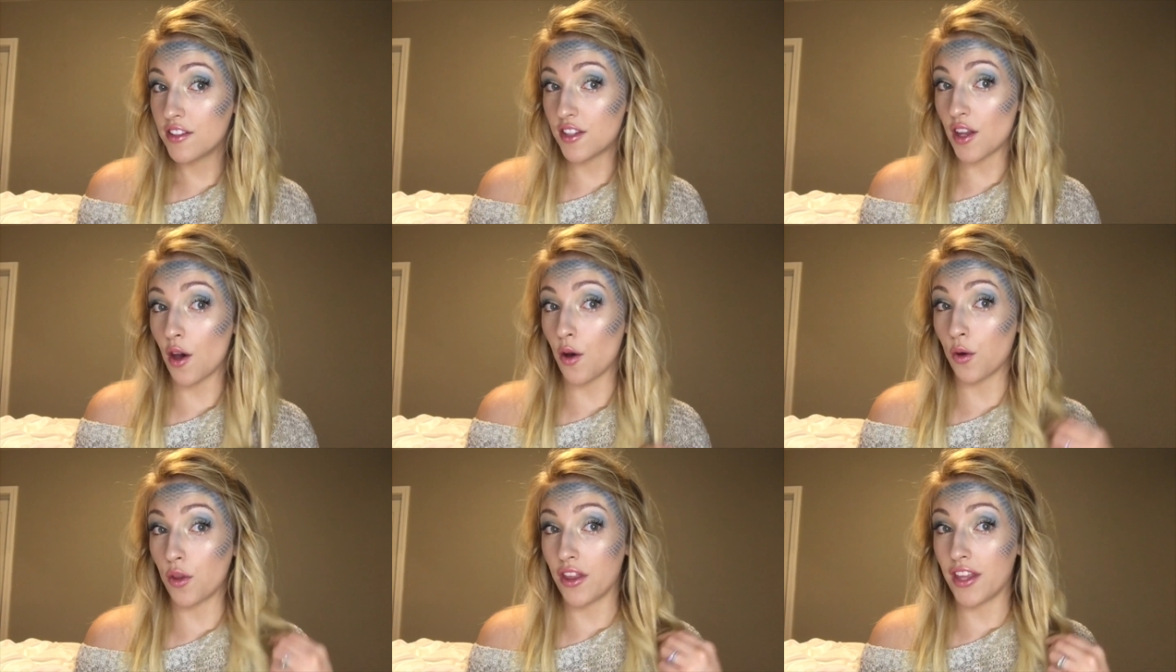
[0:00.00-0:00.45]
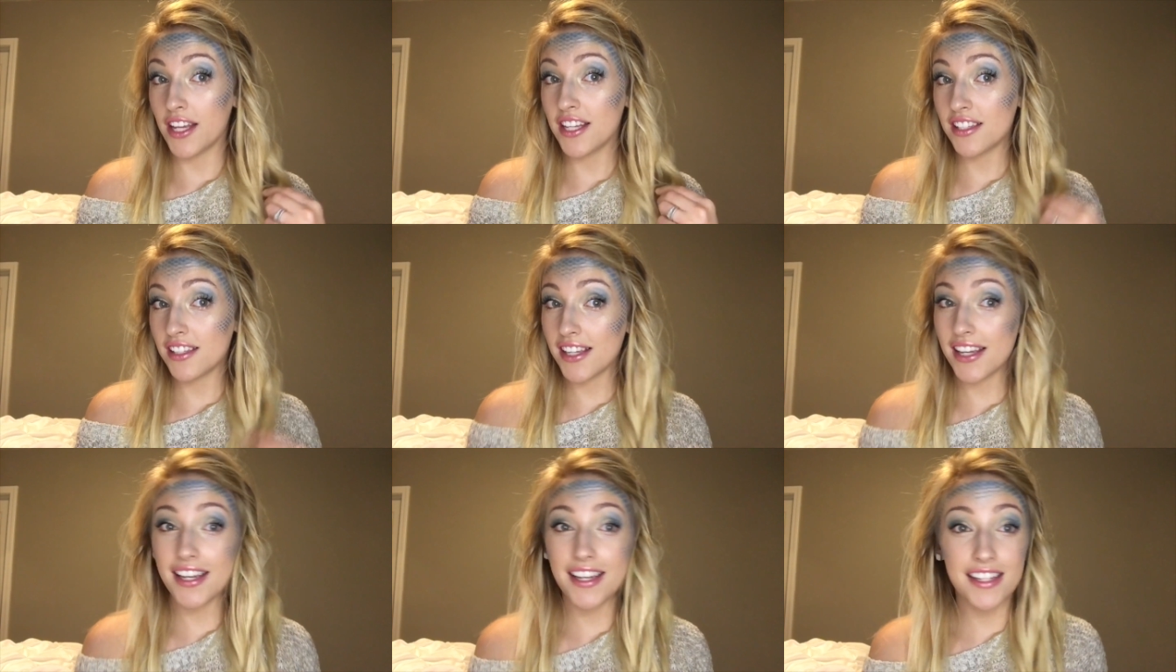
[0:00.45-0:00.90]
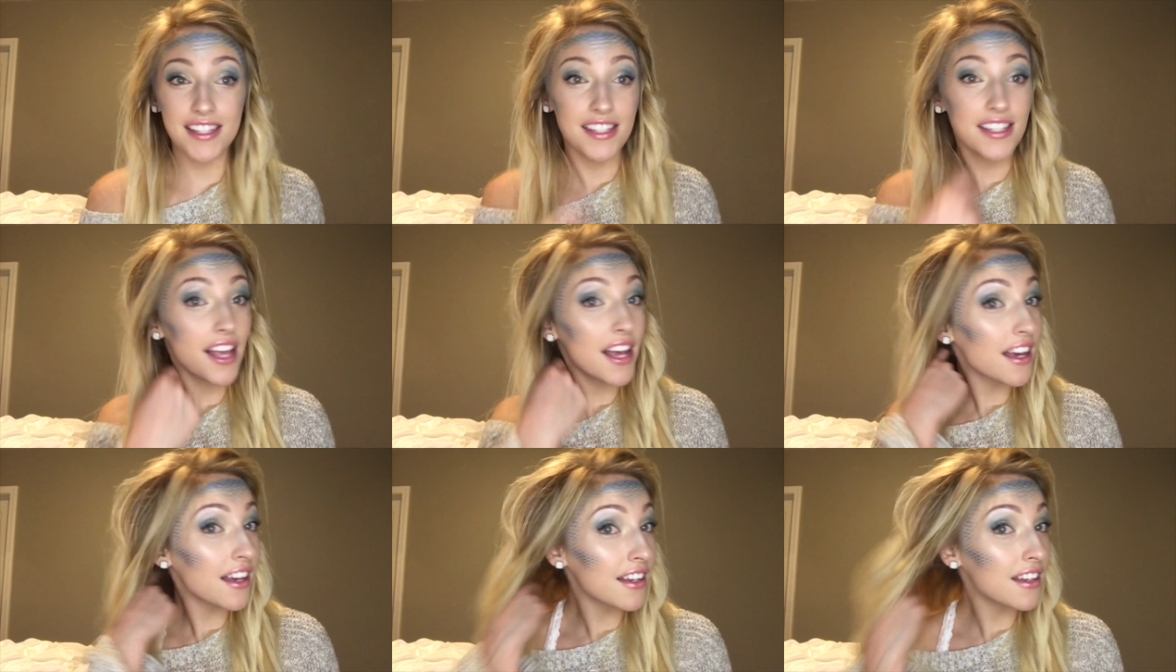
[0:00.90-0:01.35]
So this
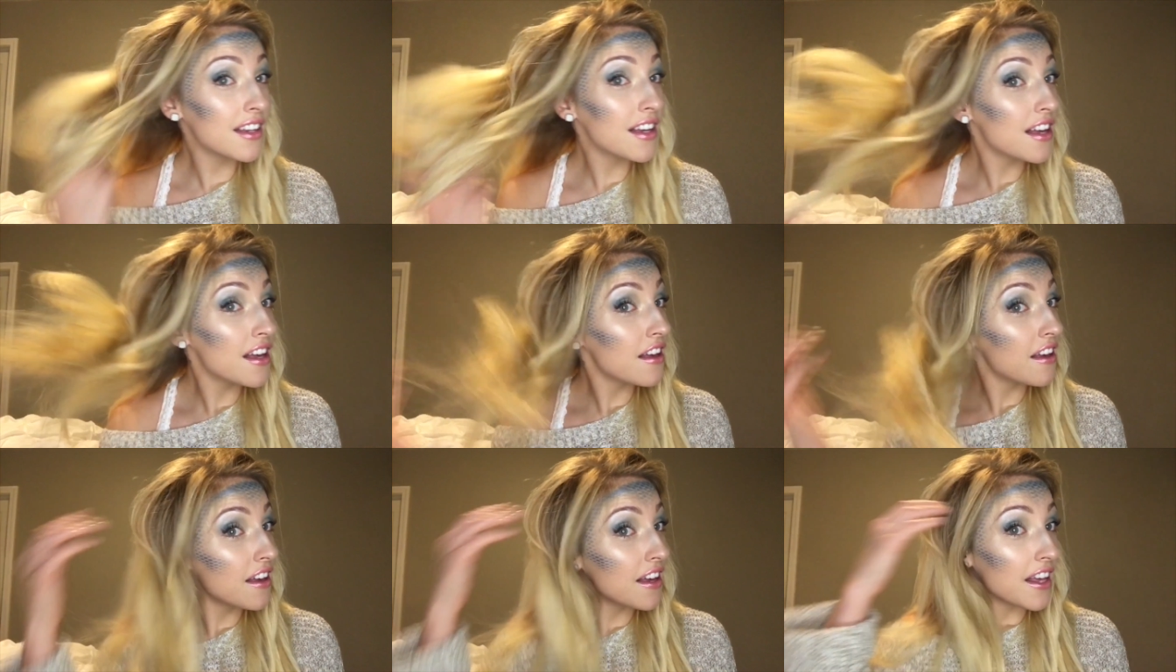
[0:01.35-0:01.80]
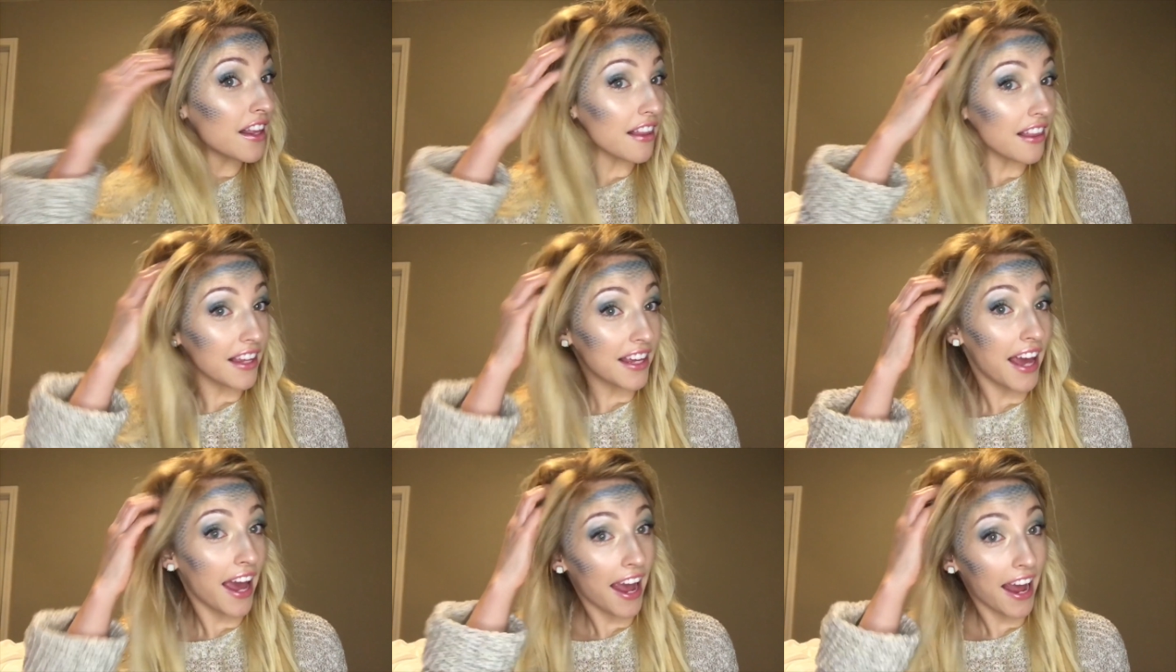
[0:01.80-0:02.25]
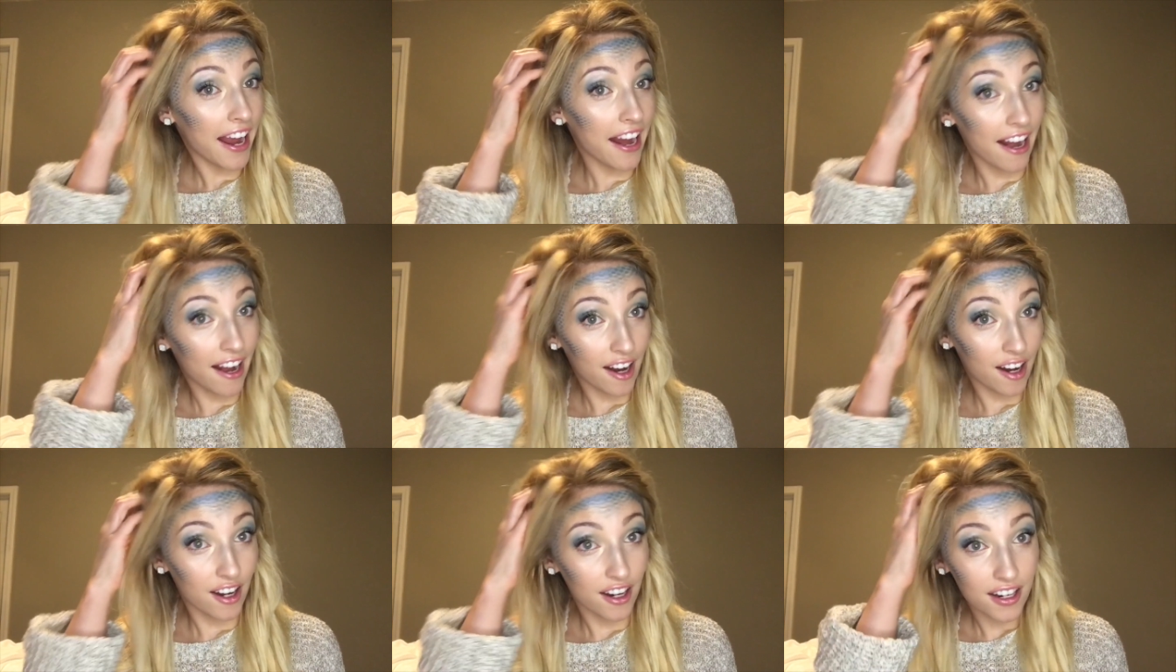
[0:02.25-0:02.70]
is the
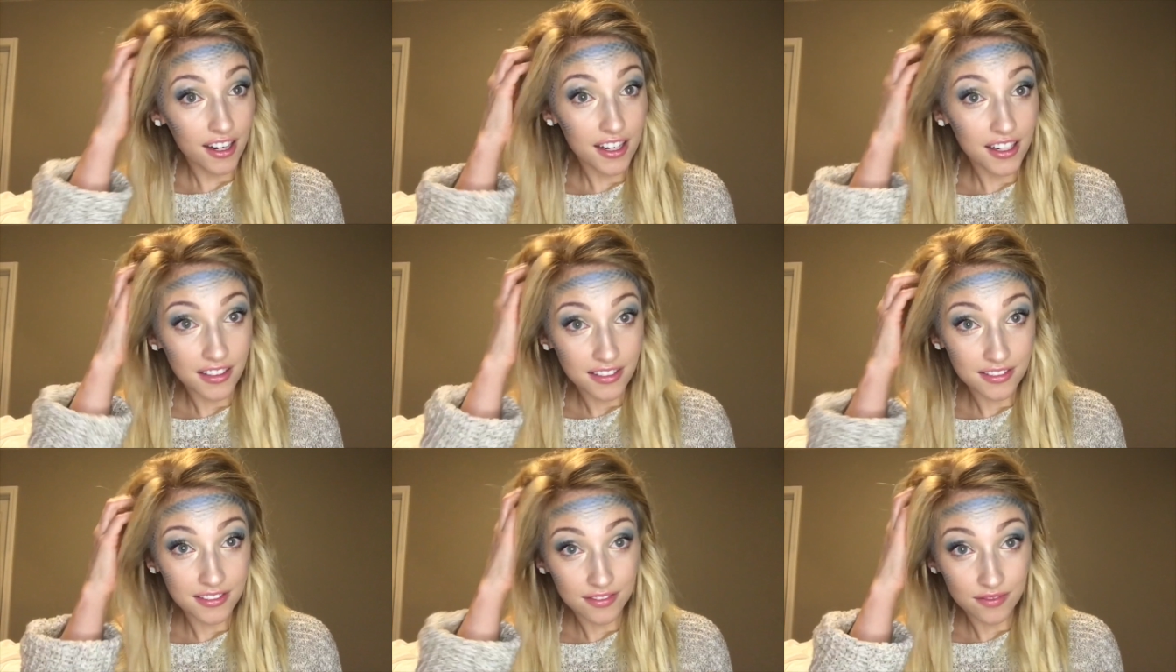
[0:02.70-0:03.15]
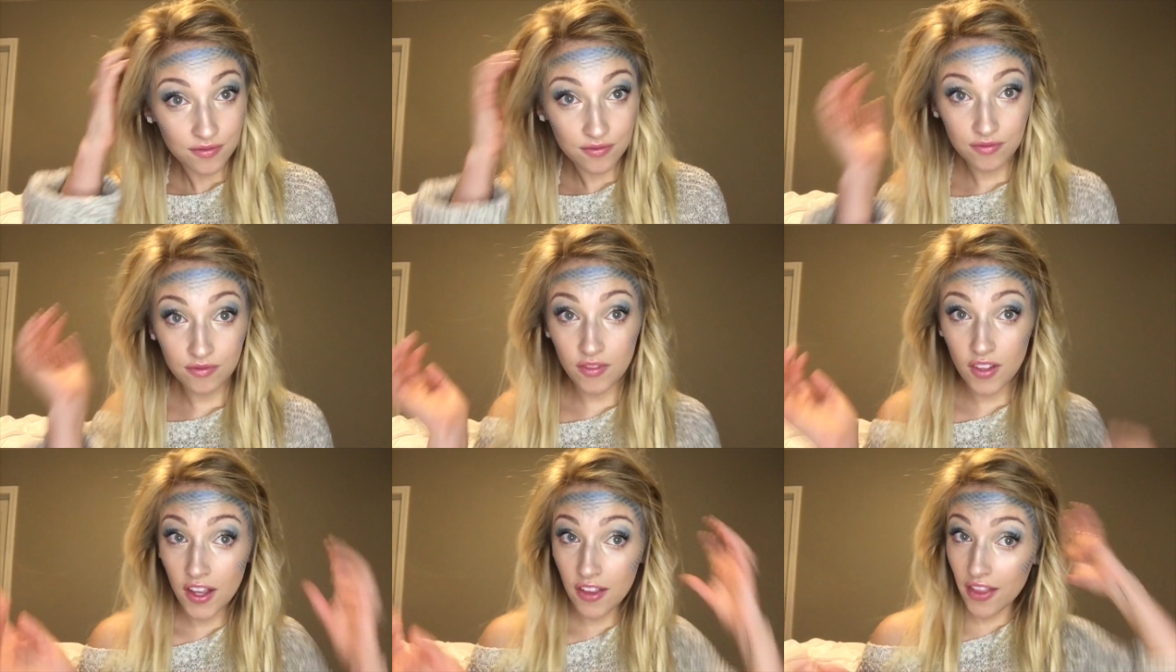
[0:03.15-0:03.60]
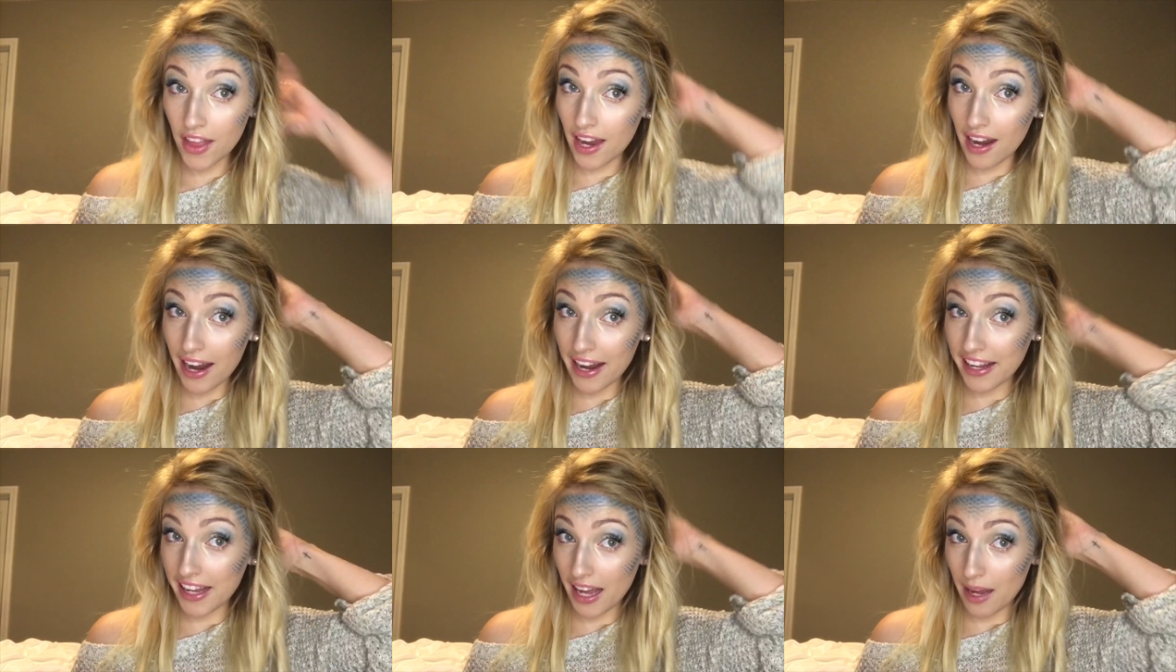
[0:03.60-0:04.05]
hair
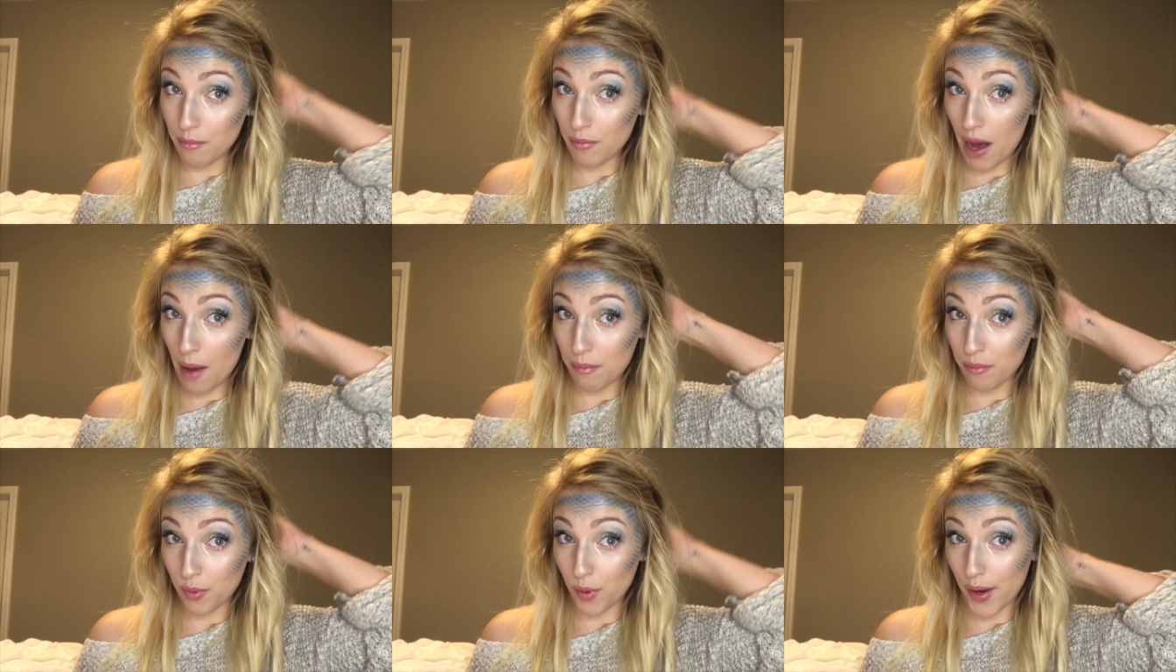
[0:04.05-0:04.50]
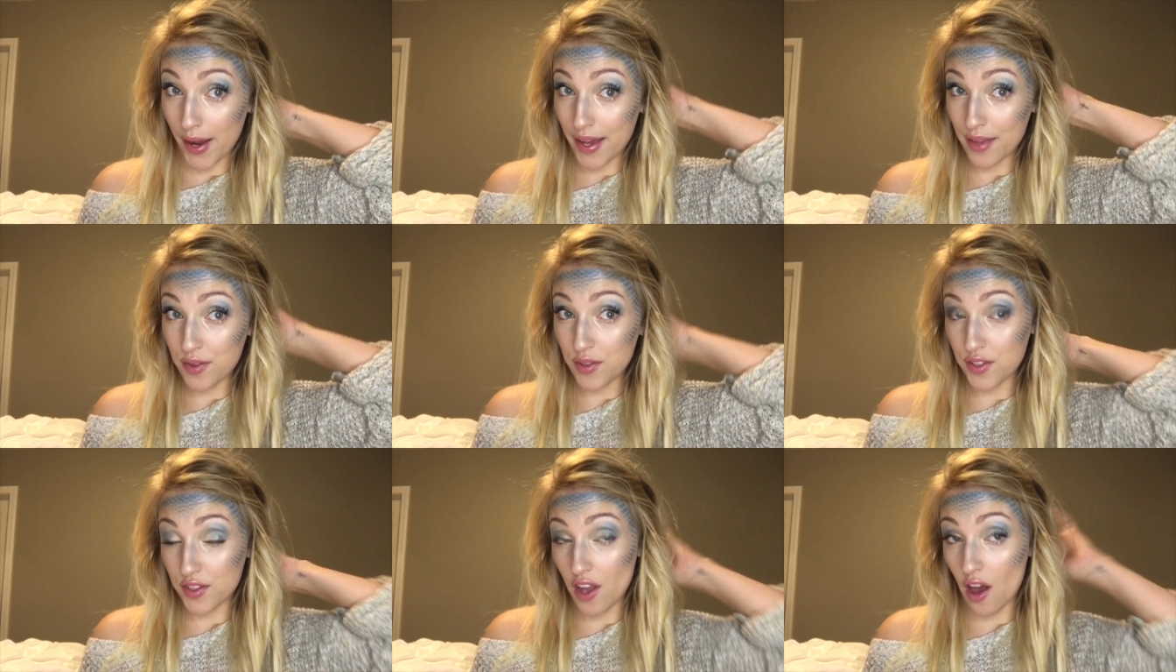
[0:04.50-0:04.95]
that I came up with.